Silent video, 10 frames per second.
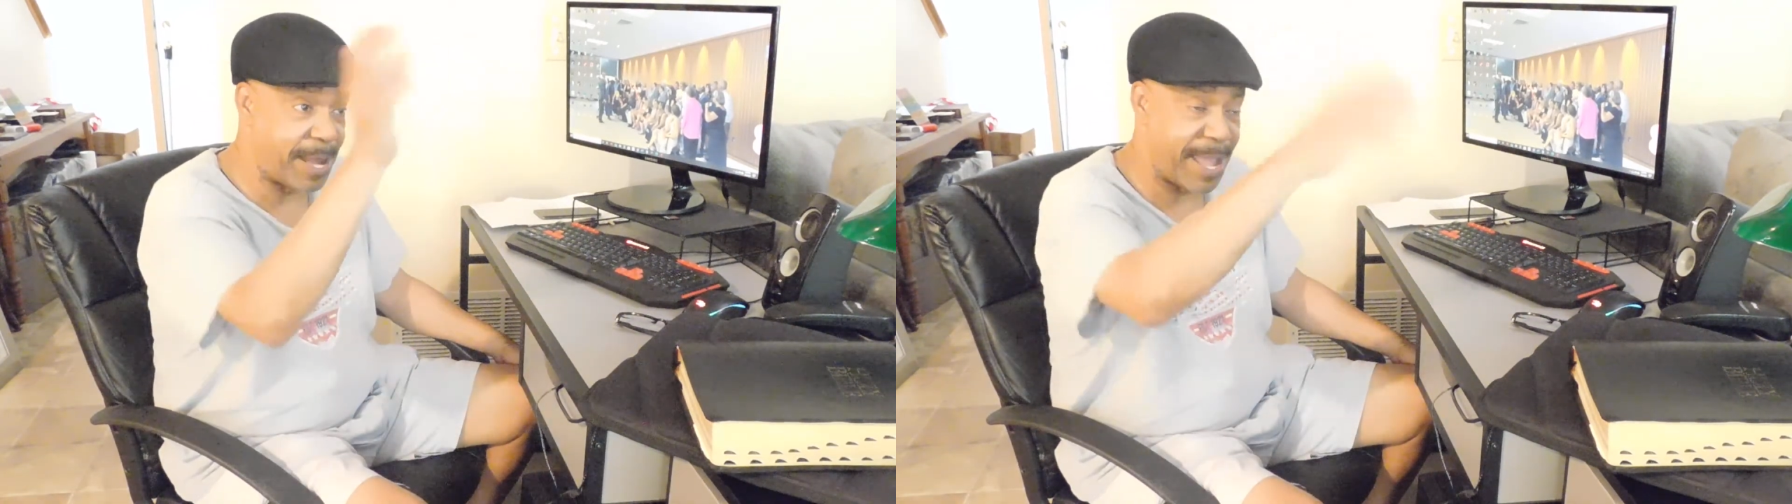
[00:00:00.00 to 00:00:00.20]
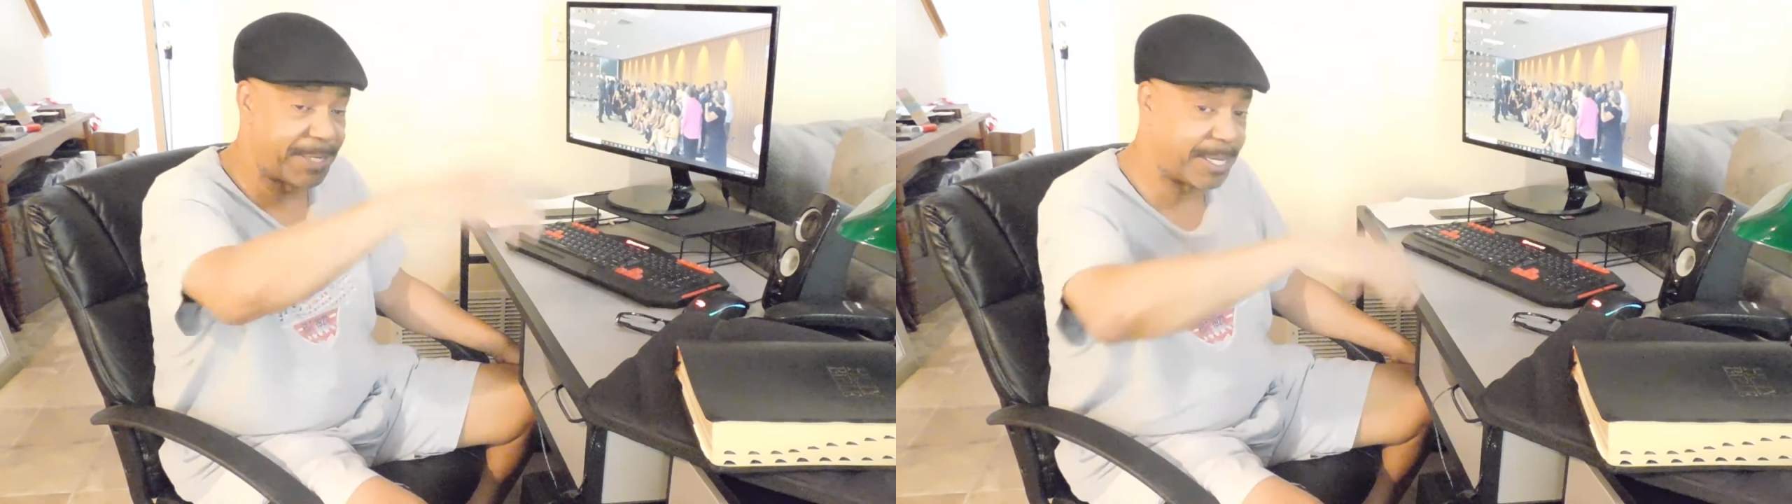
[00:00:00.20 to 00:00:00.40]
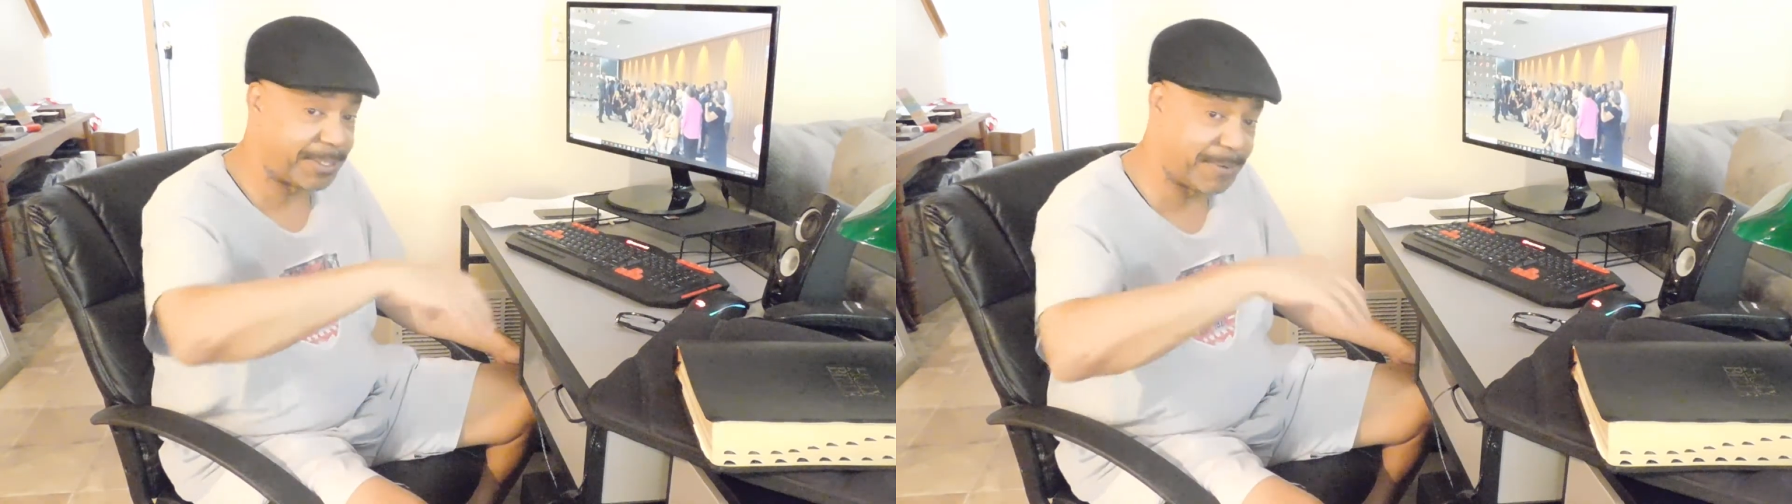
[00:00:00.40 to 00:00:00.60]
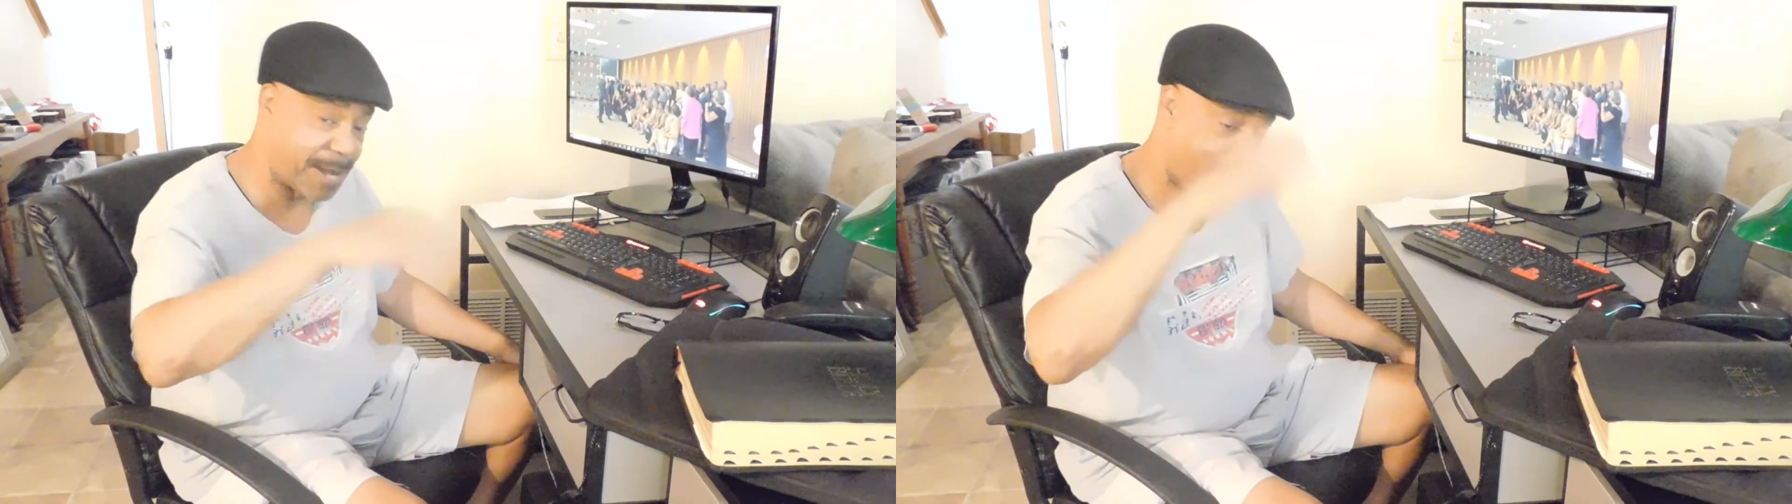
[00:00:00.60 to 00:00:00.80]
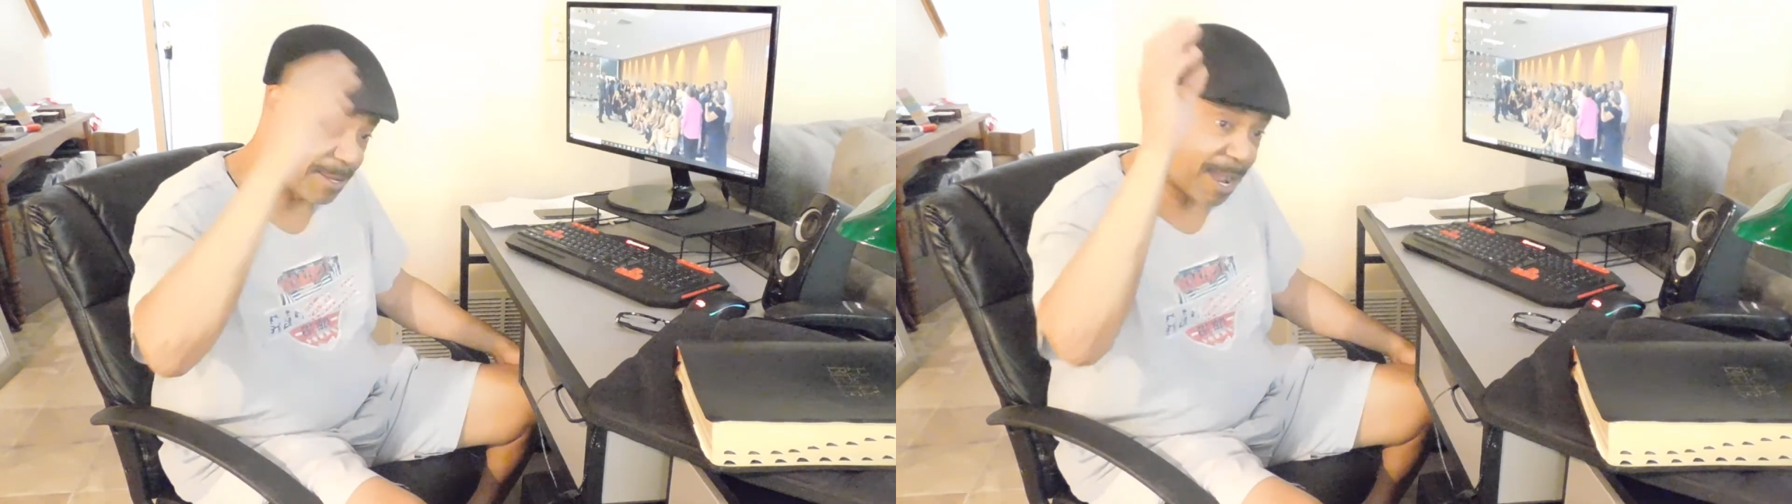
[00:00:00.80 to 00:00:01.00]

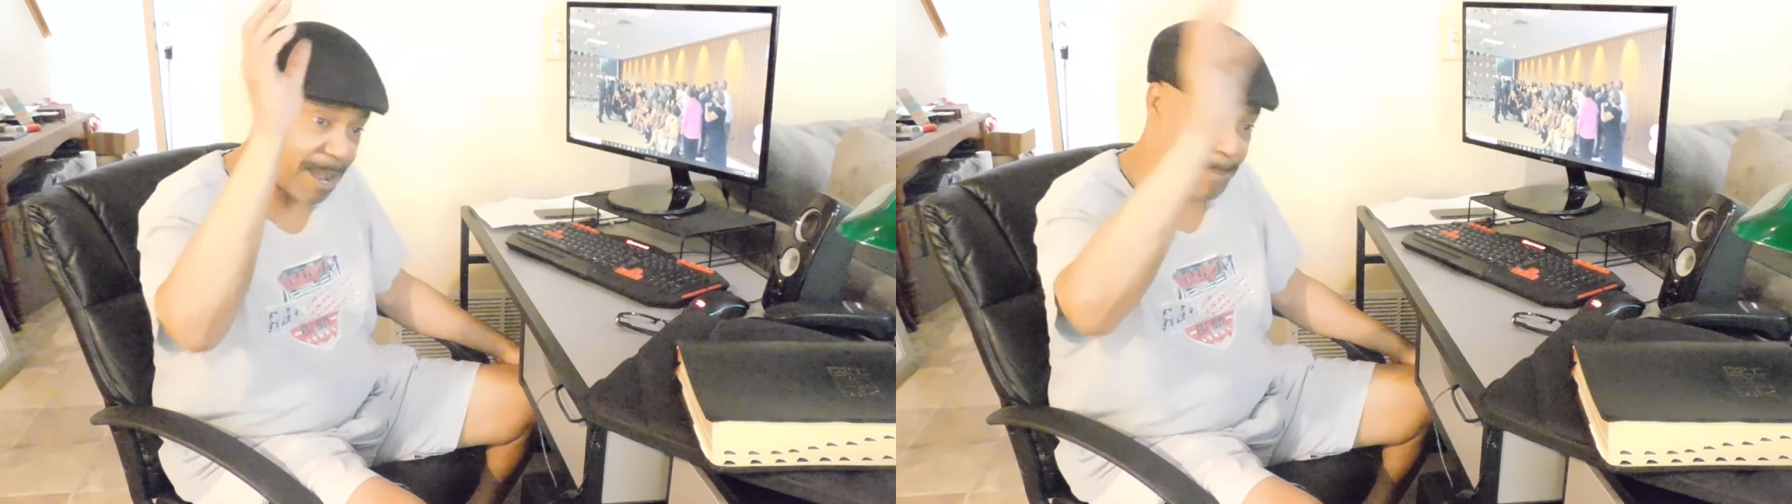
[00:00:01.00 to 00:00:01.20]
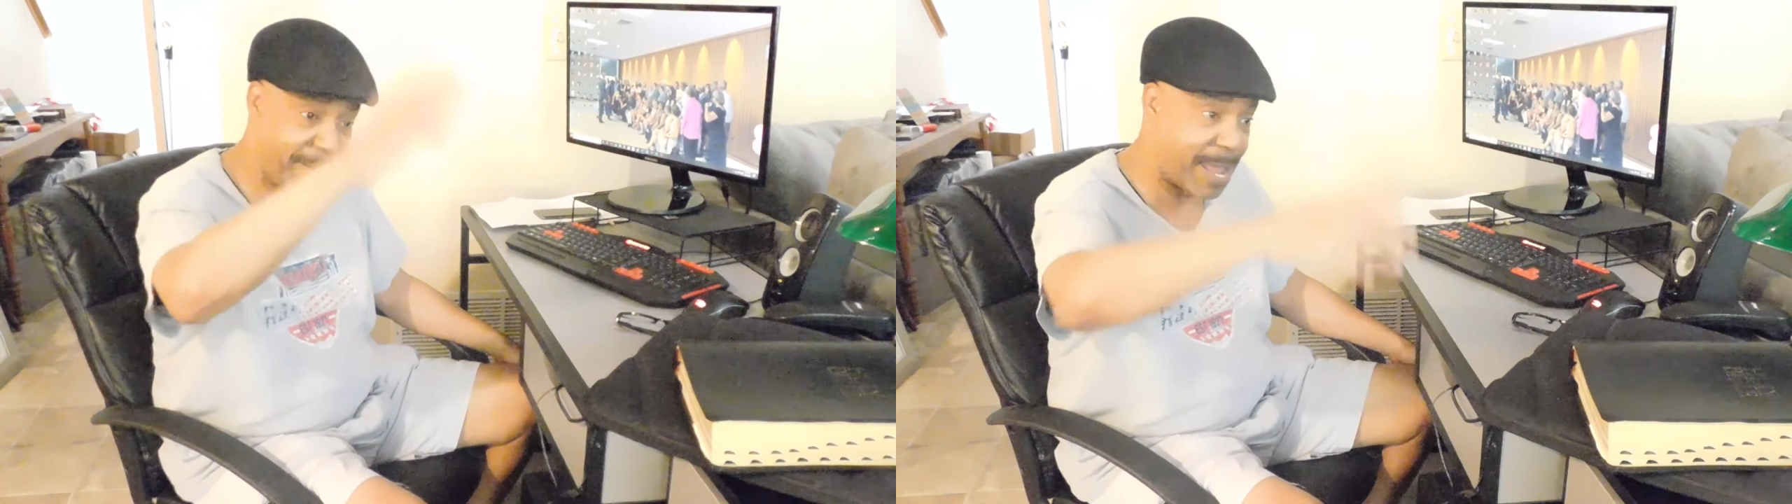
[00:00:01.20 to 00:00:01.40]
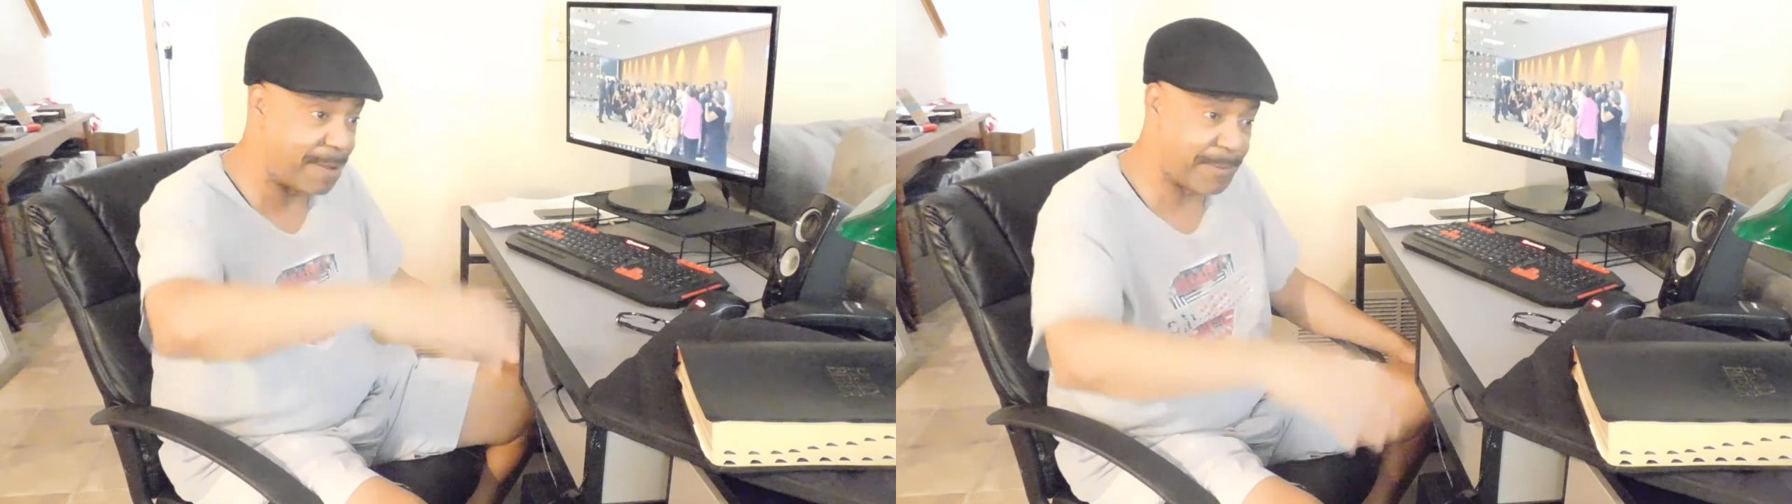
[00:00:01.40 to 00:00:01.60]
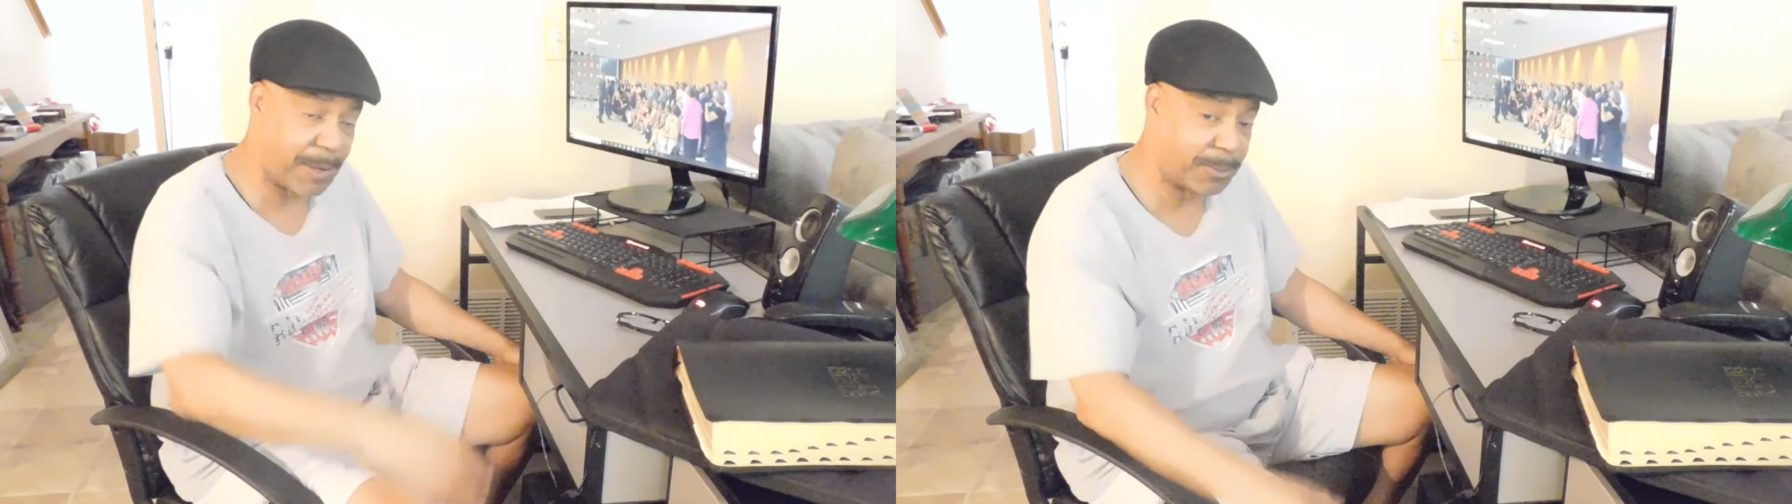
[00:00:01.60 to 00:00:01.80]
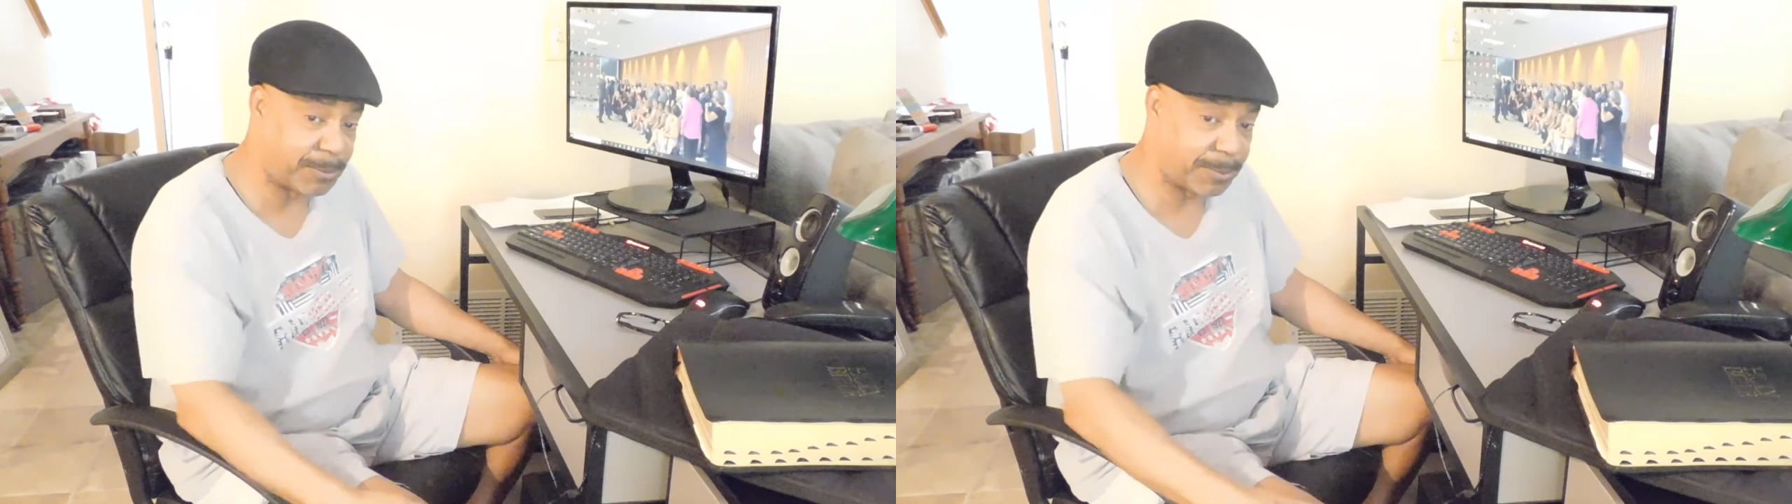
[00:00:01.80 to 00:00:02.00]
Ancestry.com, and those